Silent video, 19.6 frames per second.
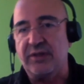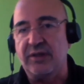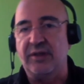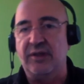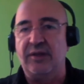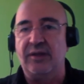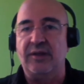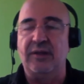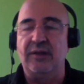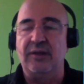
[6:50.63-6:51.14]

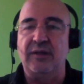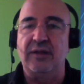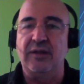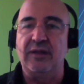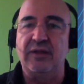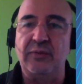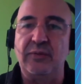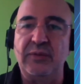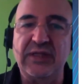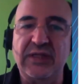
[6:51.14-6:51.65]

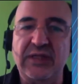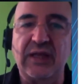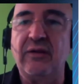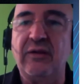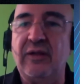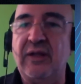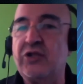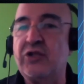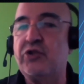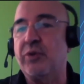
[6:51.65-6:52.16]
there is a
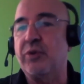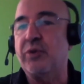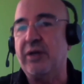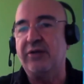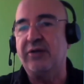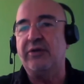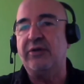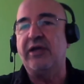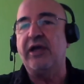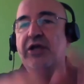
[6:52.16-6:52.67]
natural
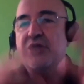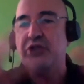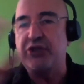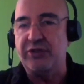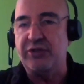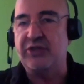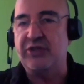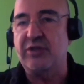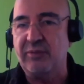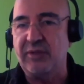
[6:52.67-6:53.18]
aggregation
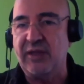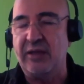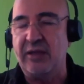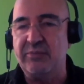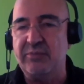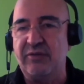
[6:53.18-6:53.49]
sometimes.